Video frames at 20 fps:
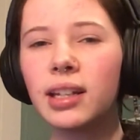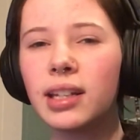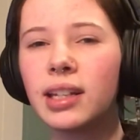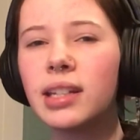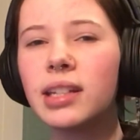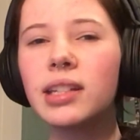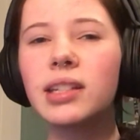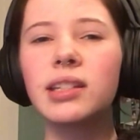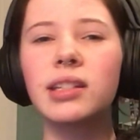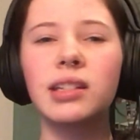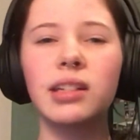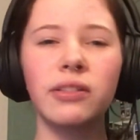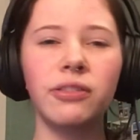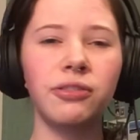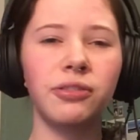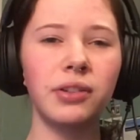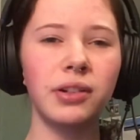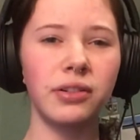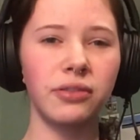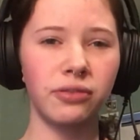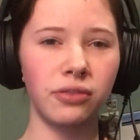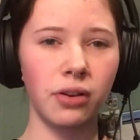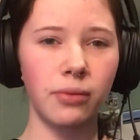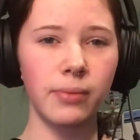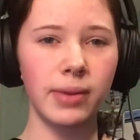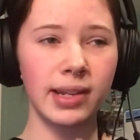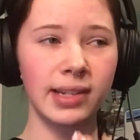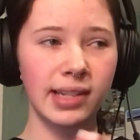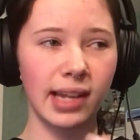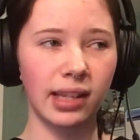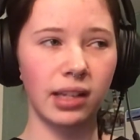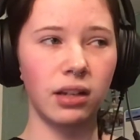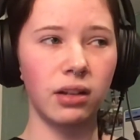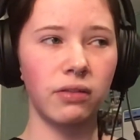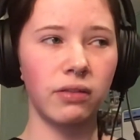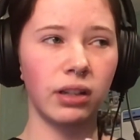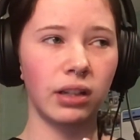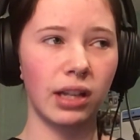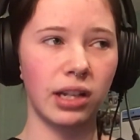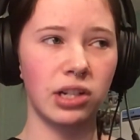is different from executive
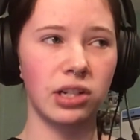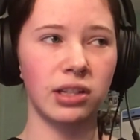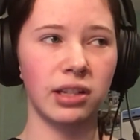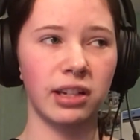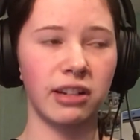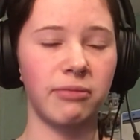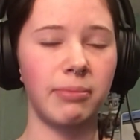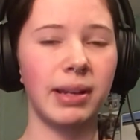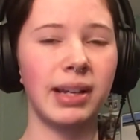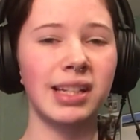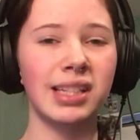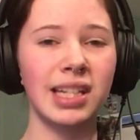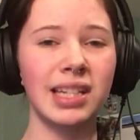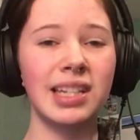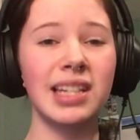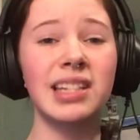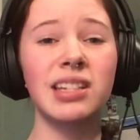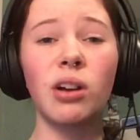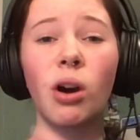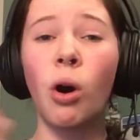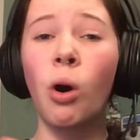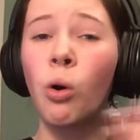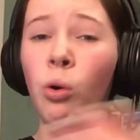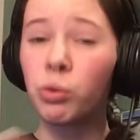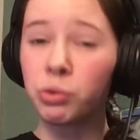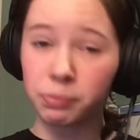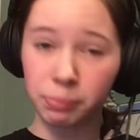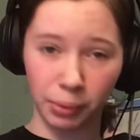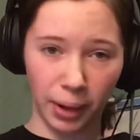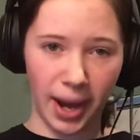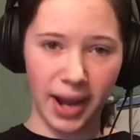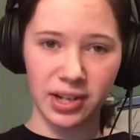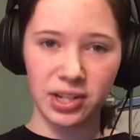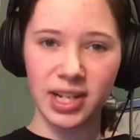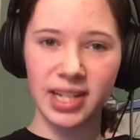and legislative because it's its own branch.